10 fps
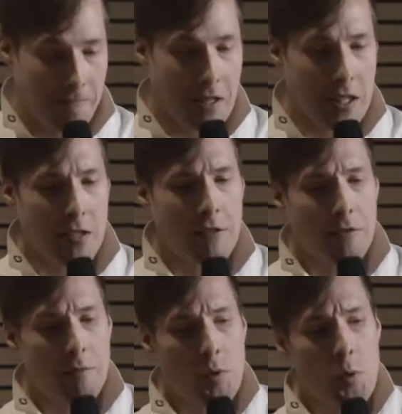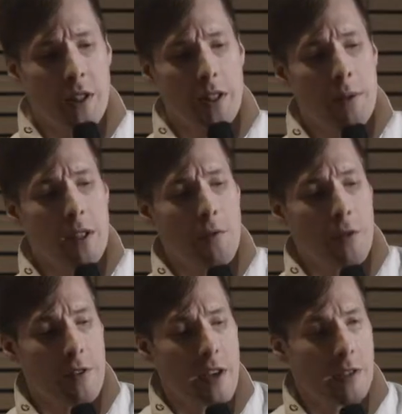It's quite typical
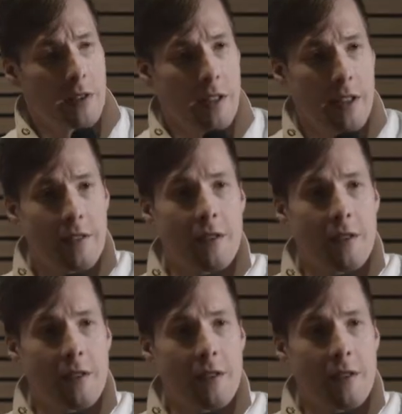for Reaktor that